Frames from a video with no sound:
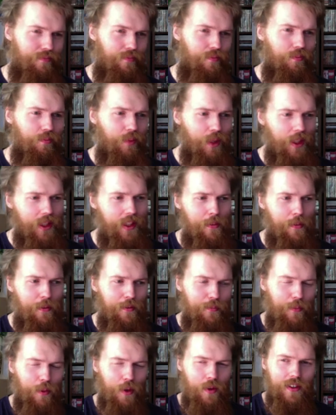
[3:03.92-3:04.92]
what type
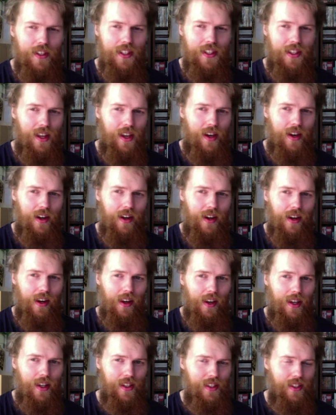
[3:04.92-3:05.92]
of movies they are
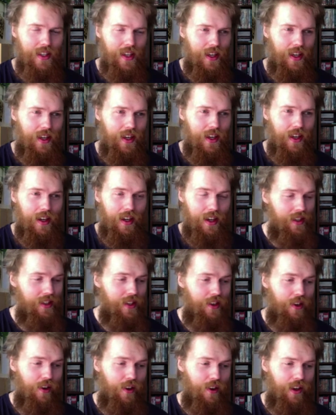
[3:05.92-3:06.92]
releasing
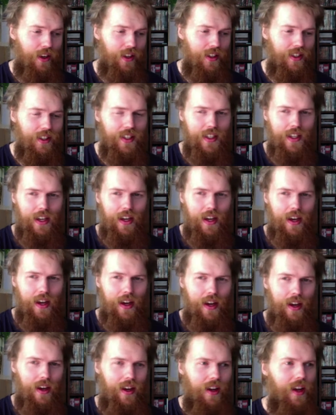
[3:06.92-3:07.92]
as long as
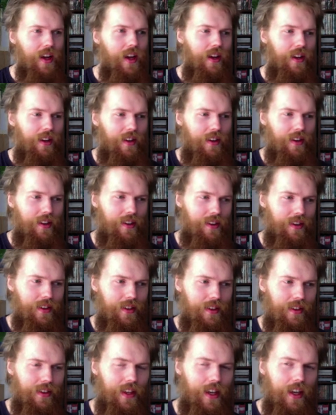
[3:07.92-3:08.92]

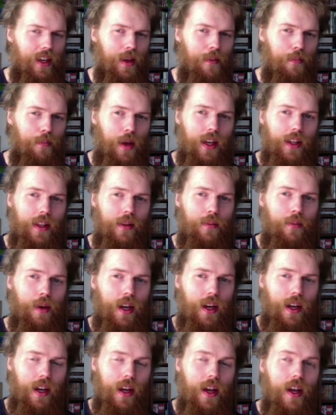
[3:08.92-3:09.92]
they keep making the
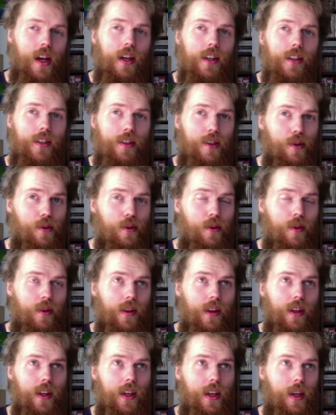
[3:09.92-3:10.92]
money.
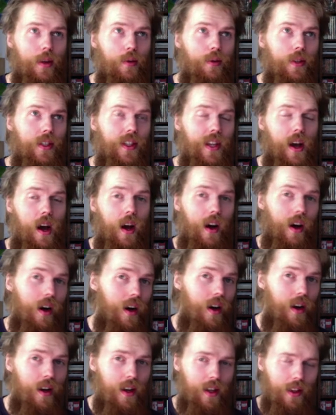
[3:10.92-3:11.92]
So it was the
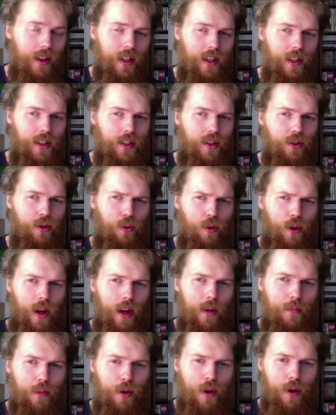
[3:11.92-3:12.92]
artist who
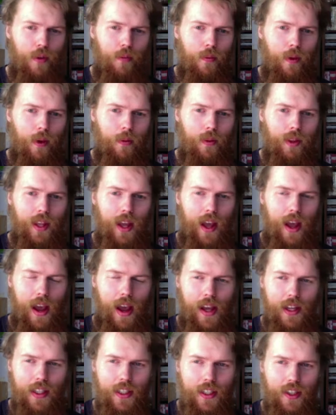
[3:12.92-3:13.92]
had a problem with the
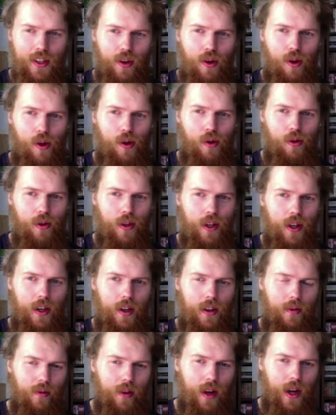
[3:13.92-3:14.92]
Hays Code
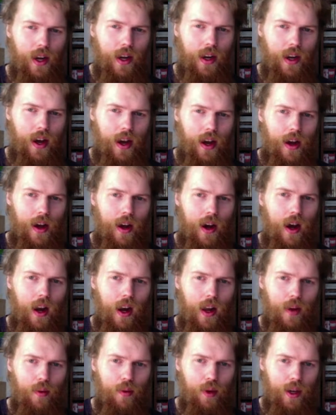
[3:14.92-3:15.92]
when
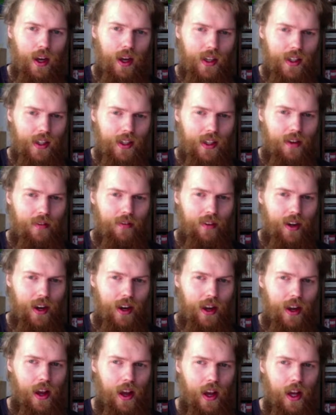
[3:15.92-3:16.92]
Hollywood had a
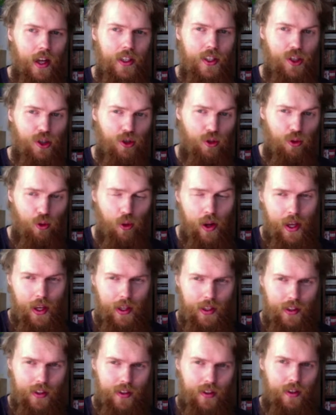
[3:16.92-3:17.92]
very
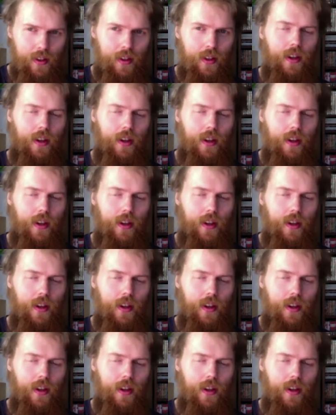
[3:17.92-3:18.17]
strict